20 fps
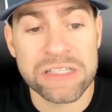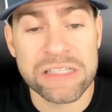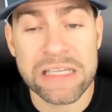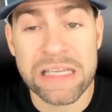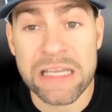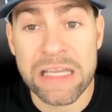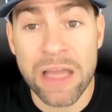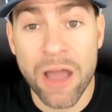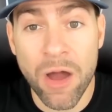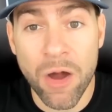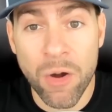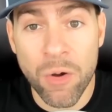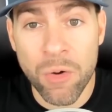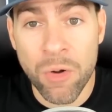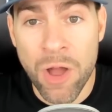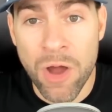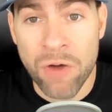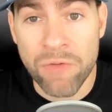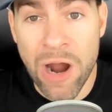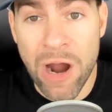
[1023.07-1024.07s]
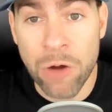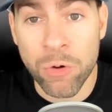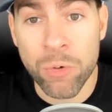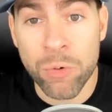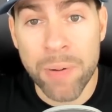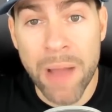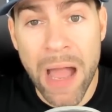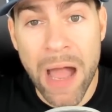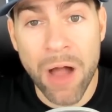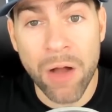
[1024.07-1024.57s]
CEO
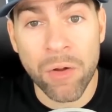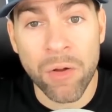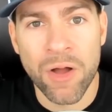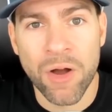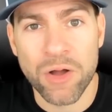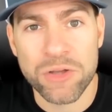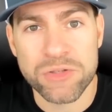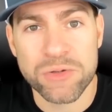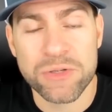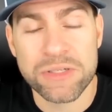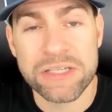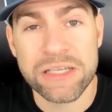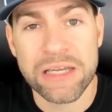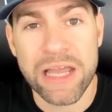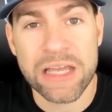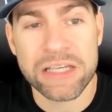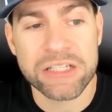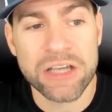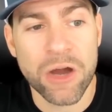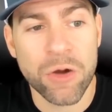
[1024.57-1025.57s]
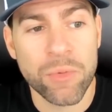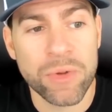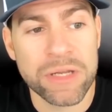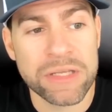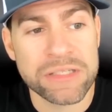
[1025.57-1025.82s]
Raoul Pal. Also in today's show, we